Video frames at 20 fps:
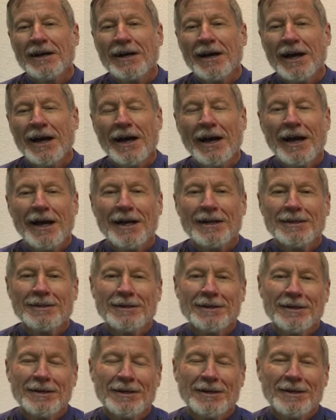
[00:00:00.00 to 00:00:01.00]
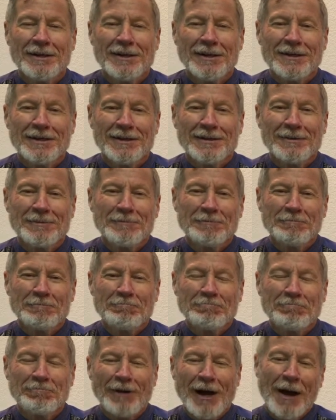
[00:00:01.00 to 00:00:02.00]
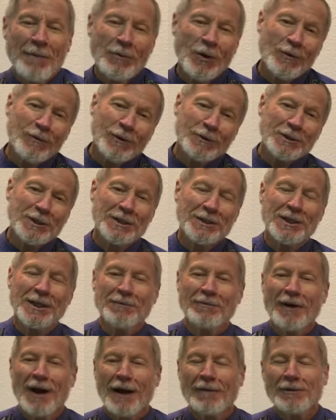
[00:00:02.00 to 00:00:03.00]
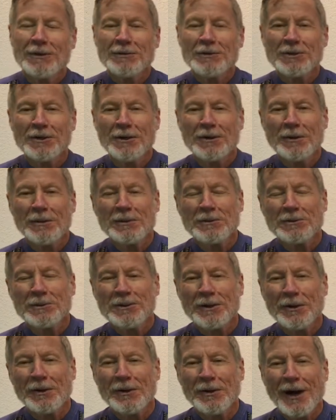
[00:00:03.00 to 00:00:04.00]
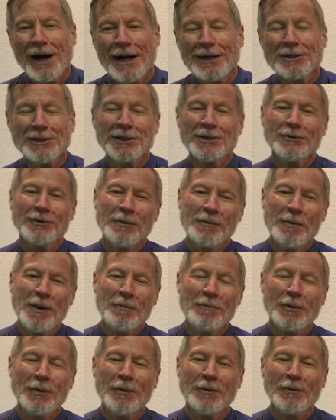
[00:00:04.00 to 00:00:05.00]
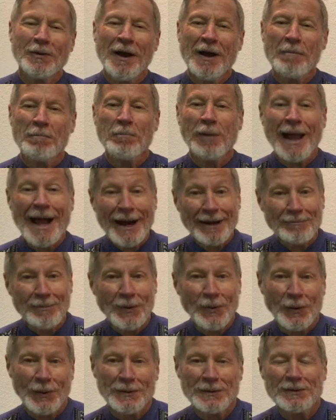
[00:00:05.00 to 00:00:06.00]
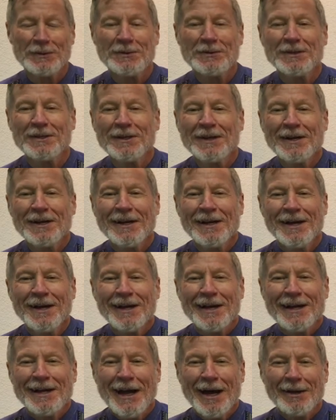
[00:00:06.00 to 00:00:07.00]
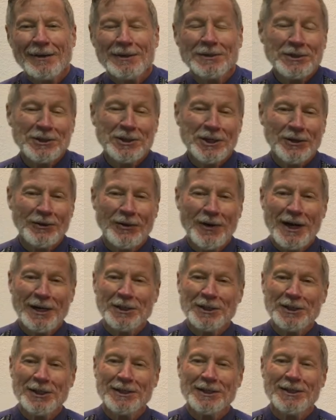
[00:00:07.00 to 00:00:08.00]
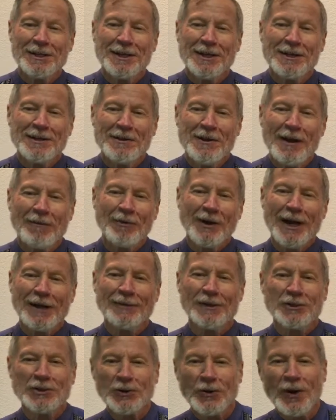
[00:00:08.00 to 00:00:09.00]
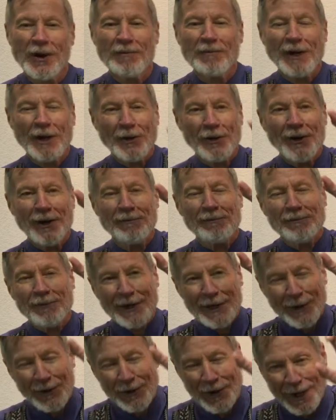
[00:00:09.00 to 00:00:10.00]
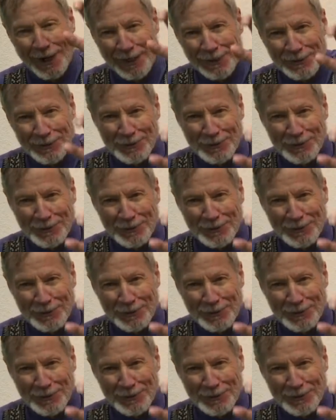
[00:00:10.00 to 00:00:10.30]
and I'm over 65 years old, so I still remember blackboards. Now this generation never had the joy of hearing fingernails